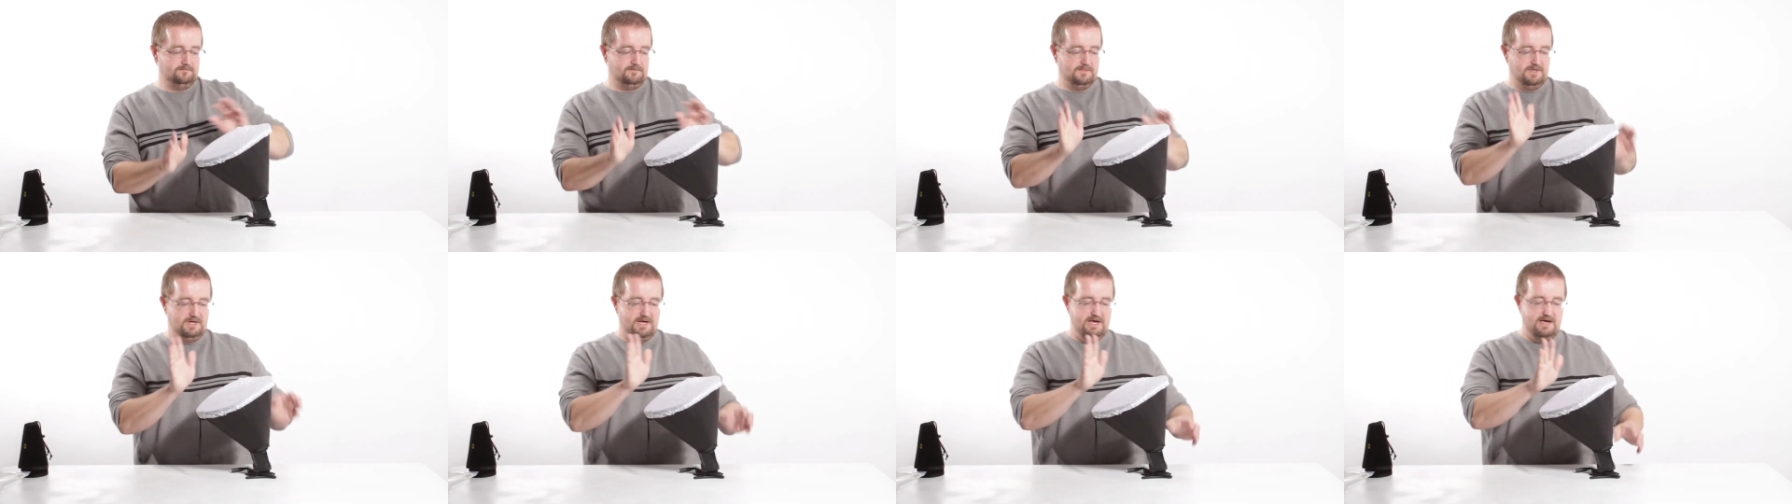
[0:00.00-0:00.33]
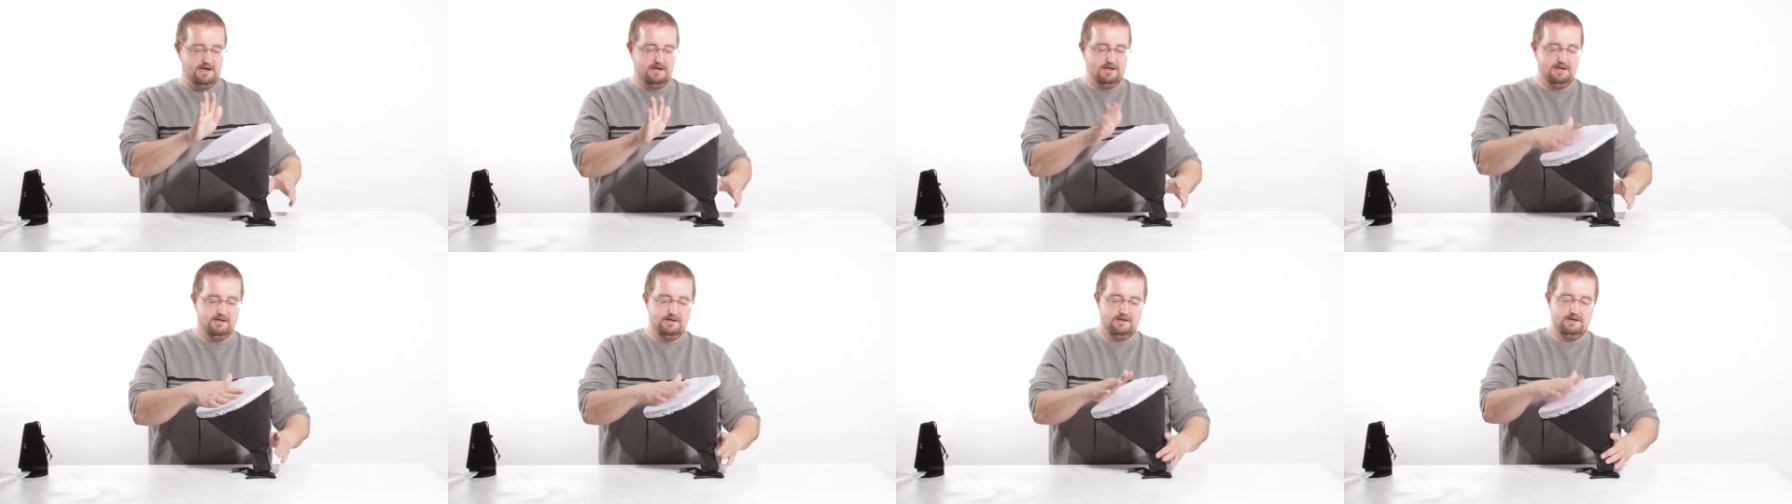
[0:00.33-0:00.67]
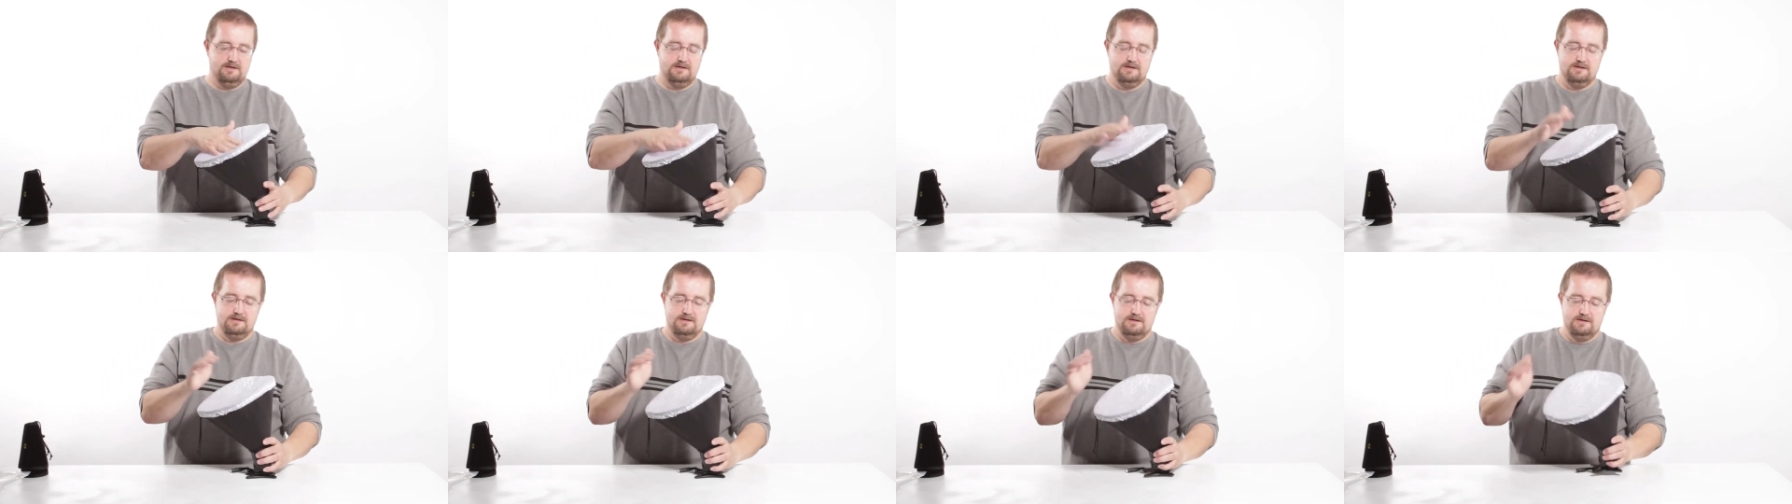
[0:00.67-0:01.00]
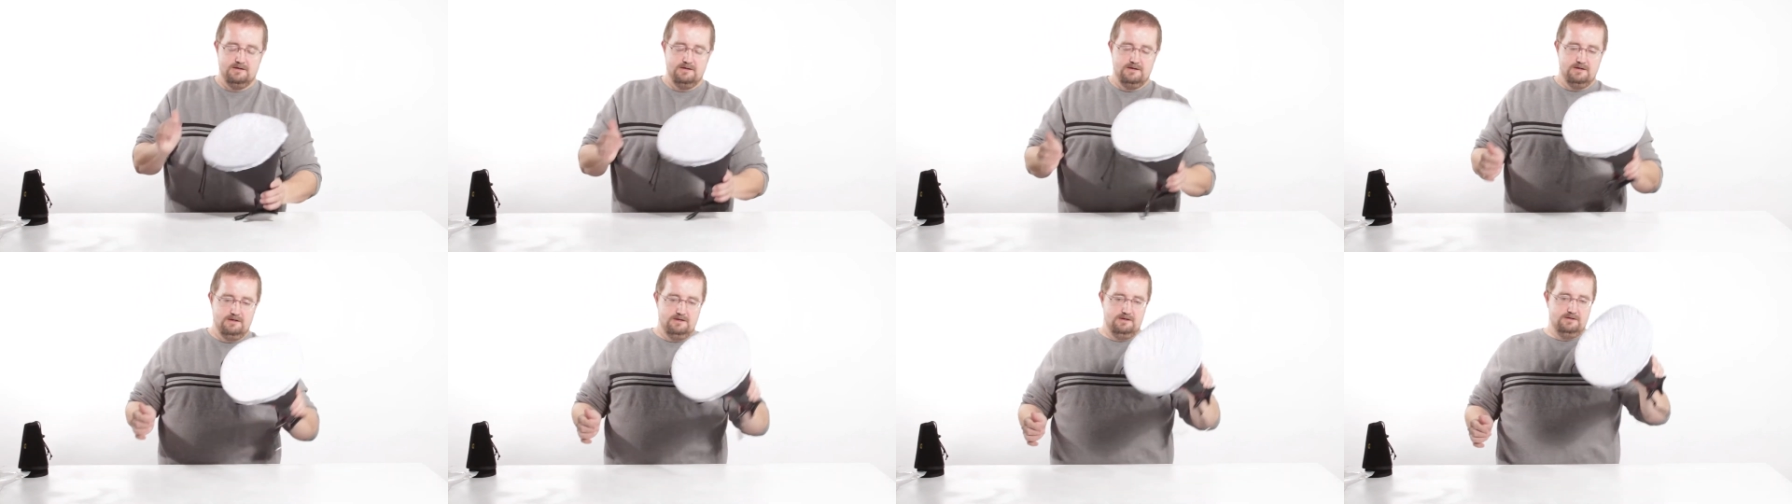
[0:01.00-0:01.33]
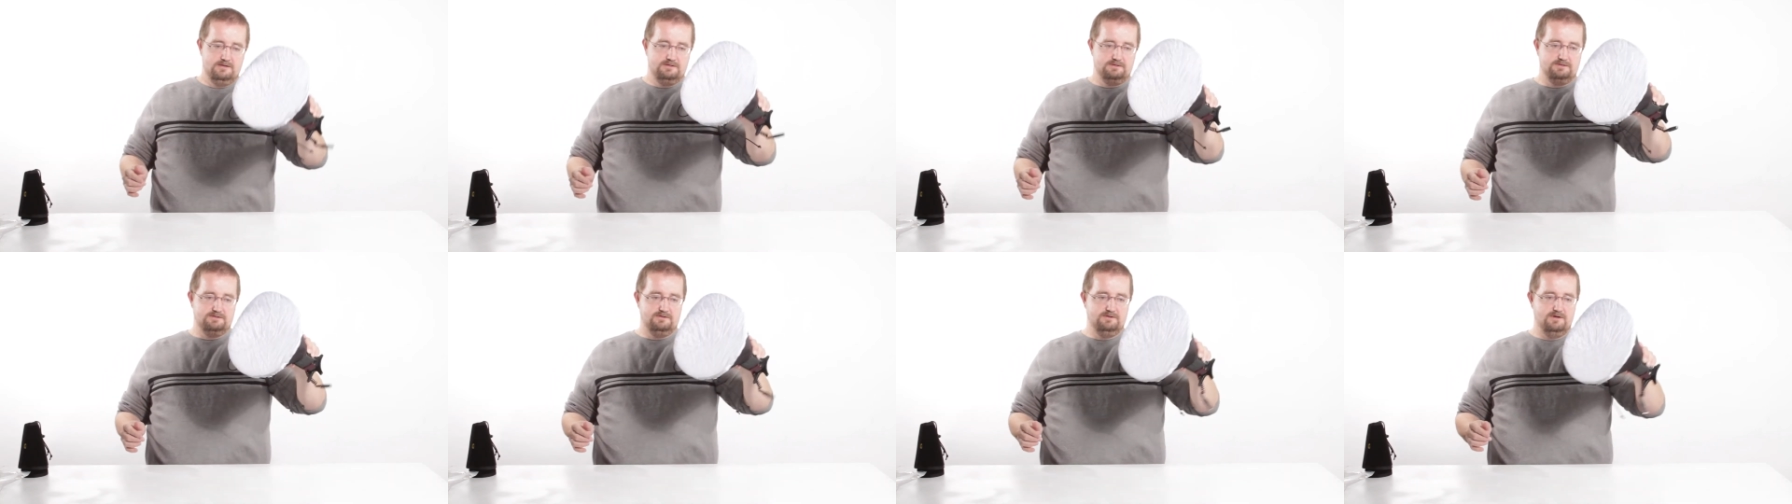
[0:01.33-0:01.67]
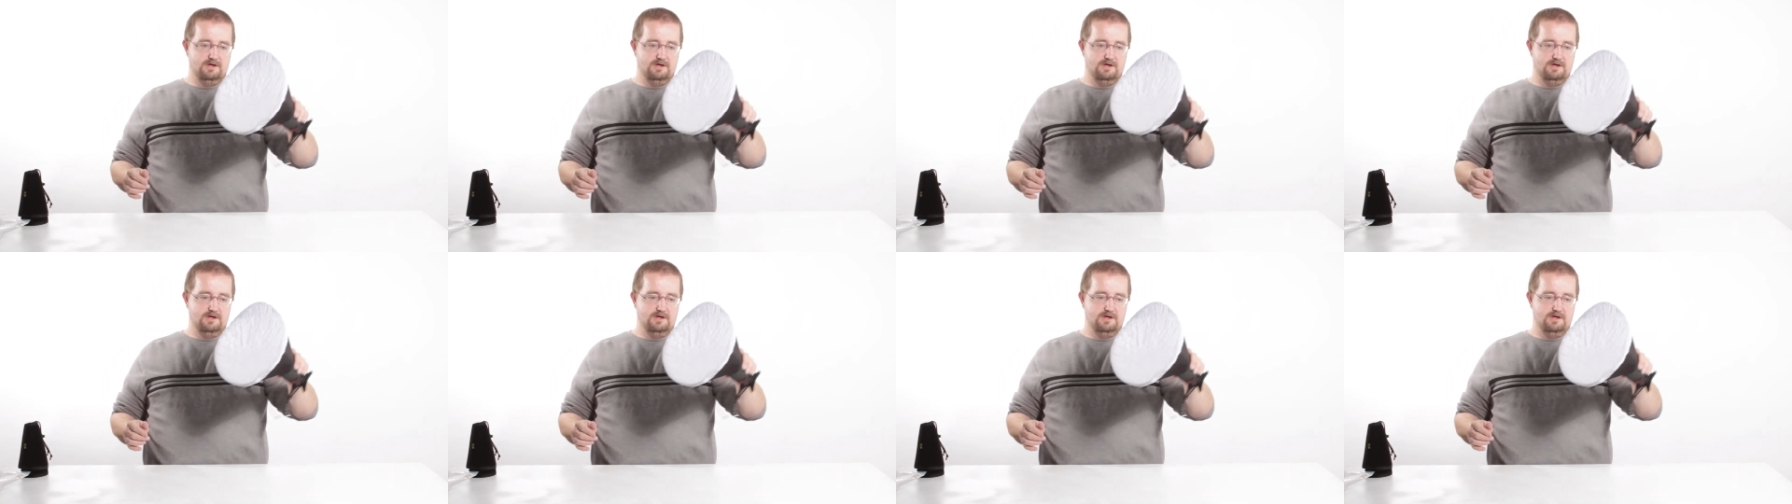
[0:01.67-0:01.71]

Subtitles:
Okay, it's a